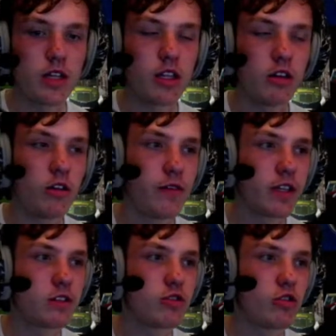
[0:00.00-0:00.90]
No, they're not
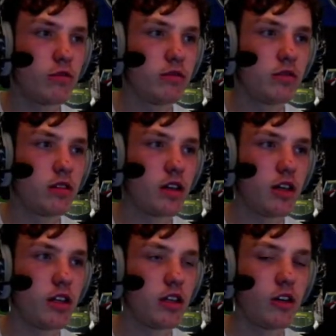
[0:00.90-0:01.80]
Vixatron.
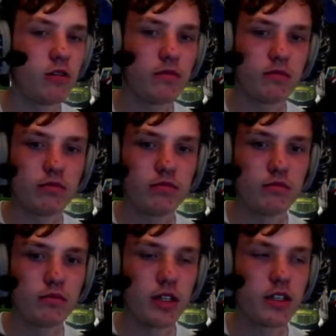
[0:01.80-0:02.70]
They're not.
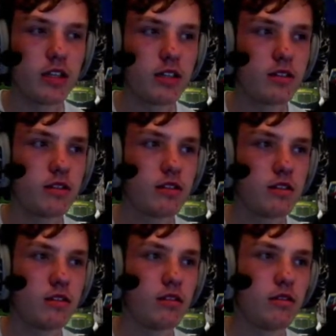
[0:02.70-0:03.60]
This
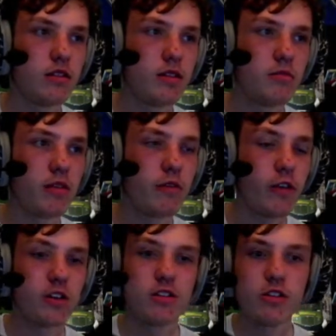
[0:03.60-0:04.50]
is my
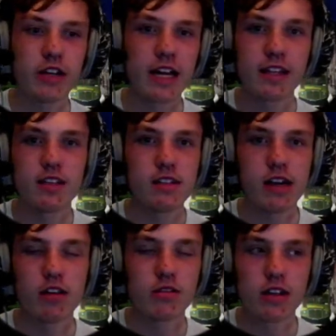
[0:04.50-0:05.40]
first look at this
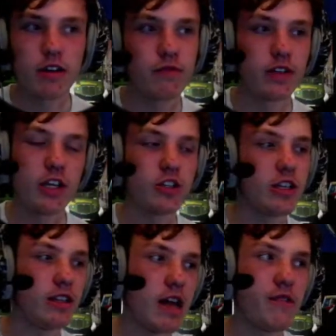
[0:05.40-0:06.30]
DLC. I've
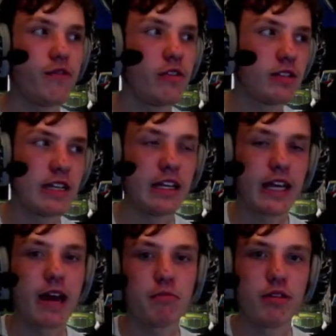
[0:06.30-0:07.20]
literally never seen
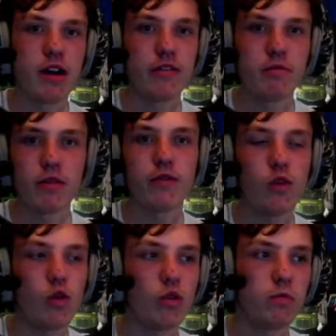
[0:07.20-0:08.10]
gameplay of it
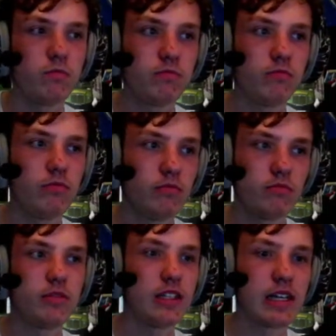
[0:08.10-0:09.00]
before
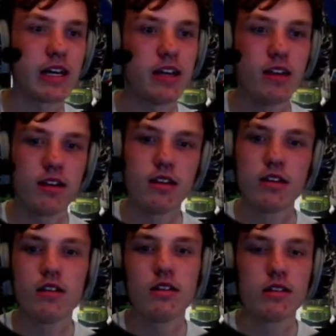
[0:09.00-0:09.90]
today.
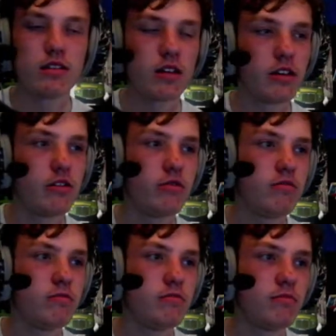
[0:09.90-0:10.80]
So,
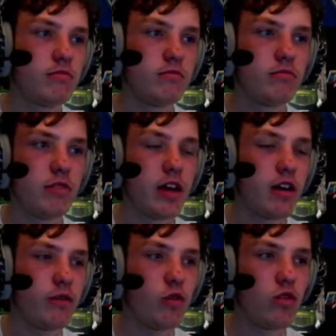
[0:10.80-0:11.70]

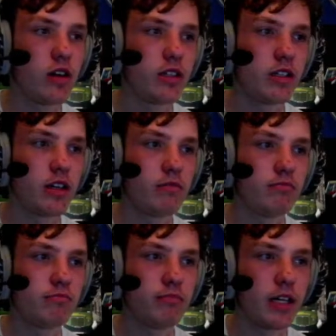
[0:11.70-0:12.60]
yeah, I thought
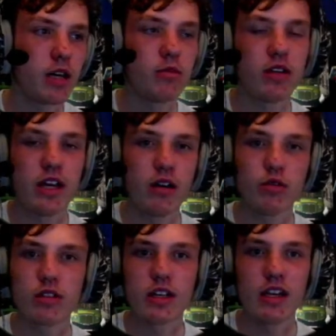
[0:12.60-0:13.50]
I'd pick up the
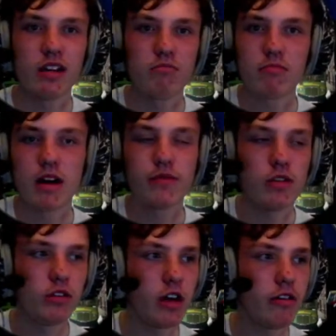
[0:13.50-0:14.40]
DLC and have a
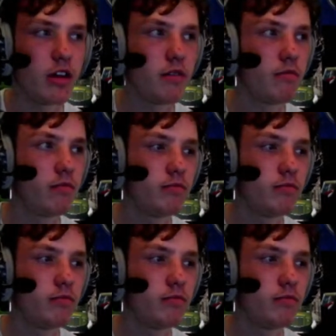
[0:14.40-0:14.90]
little go at it.